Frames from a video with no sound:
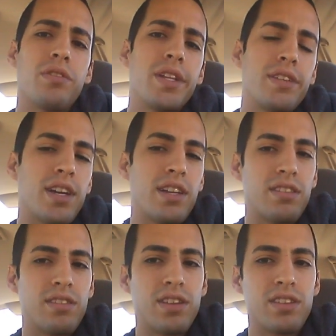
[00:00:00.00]
inside
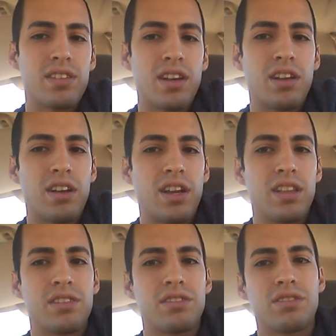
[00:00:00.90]

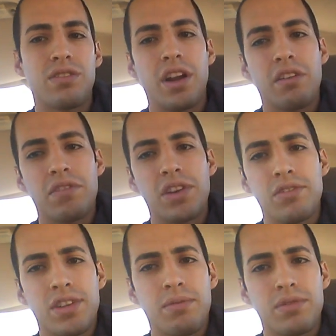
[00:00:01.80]
there's training
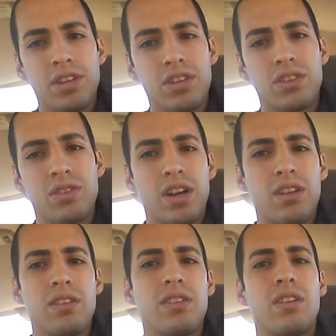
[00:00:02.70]
videos that will teach you how
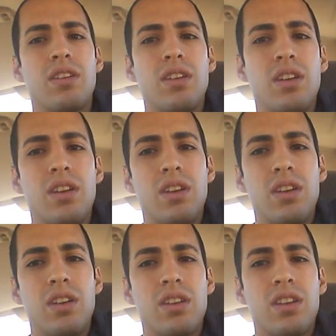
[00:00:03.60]
to
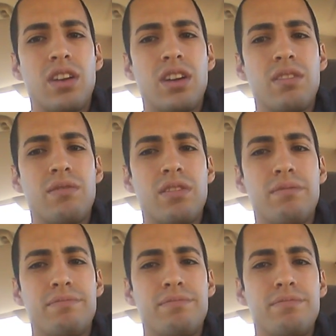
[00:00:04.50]
kind of
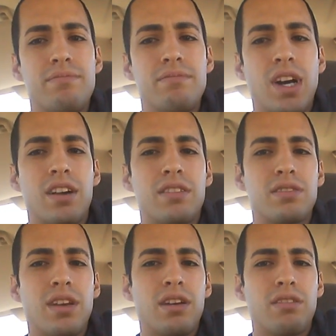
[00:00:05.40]
how
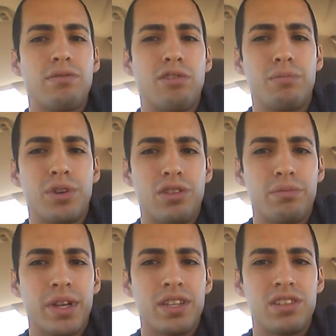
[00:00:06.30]
to form your
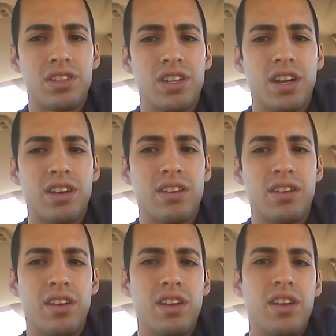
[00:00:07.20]
own message and how to
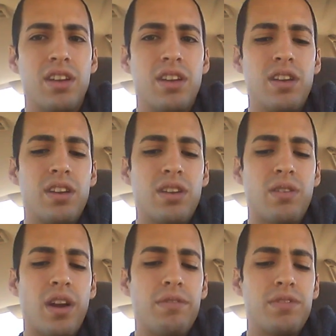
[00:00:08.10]

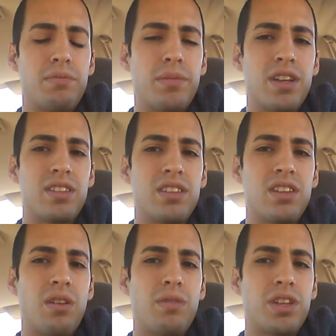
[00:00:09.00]
craft your message.
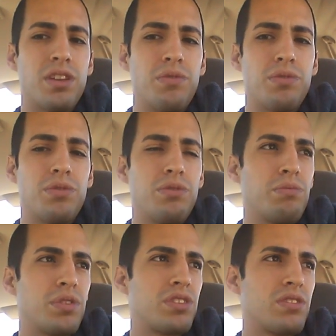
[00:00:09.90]
I don't want to give you too
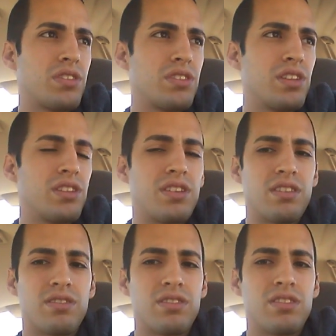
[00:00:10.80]
much of the
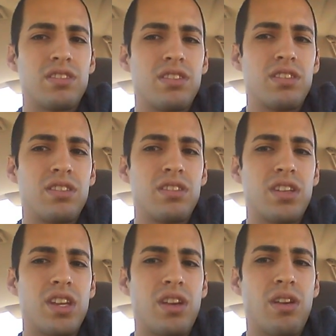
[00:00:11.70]
details
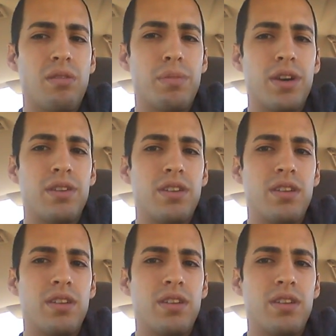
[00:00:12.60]
here, but